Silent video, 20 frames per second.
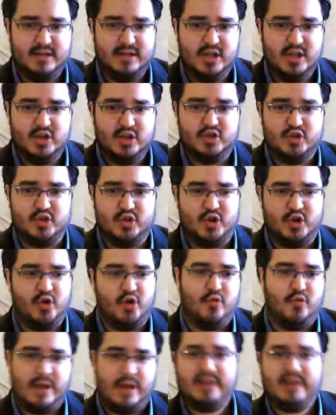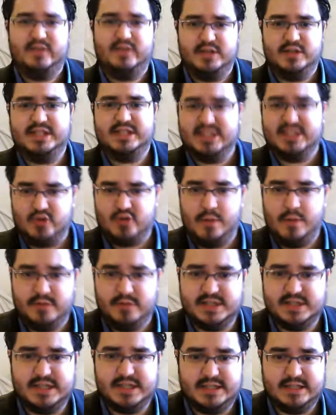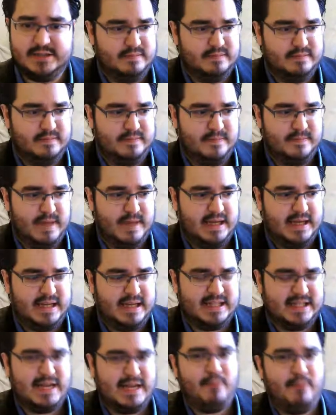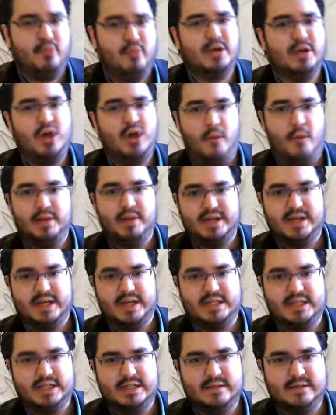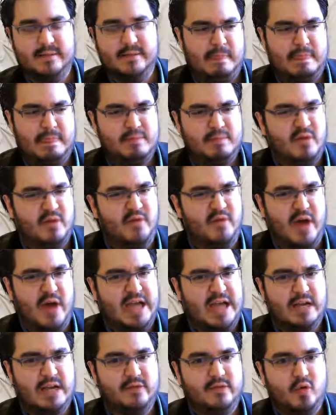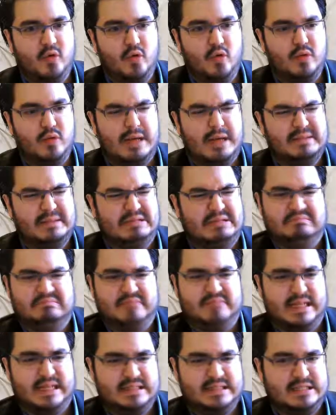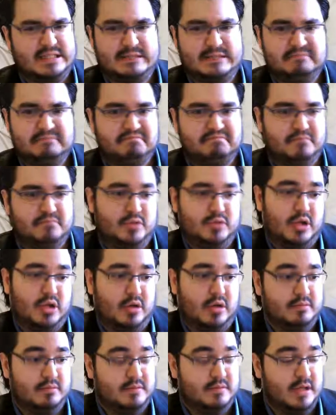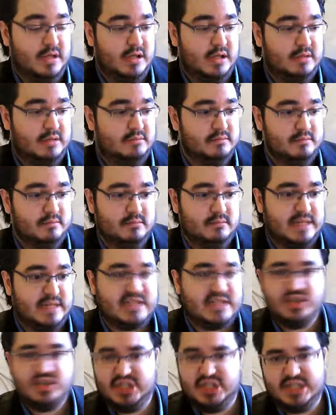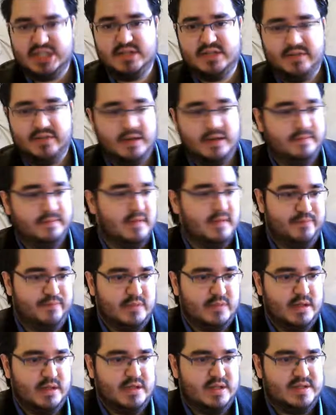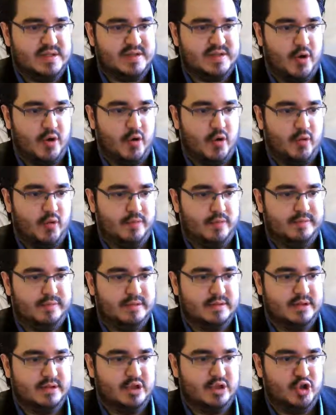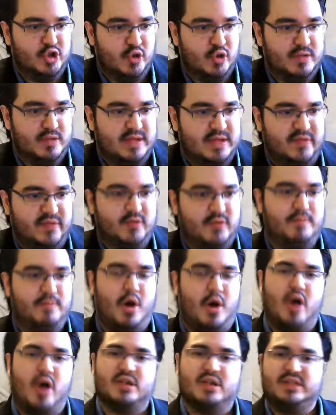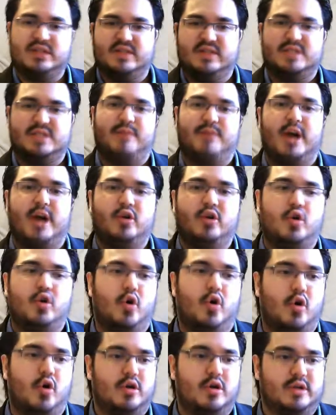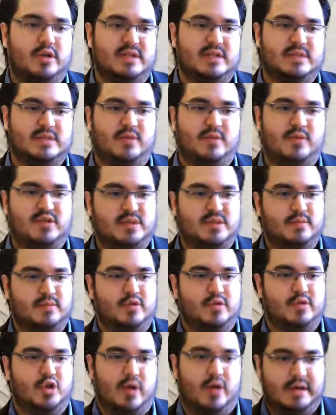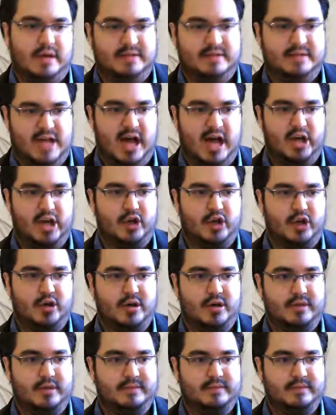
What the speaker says: to correct for the discrepancies. It can get pretty complicated, but for A level, I mean, that's that's the gist of it. So different parts of the spinal cord are responsible. Higher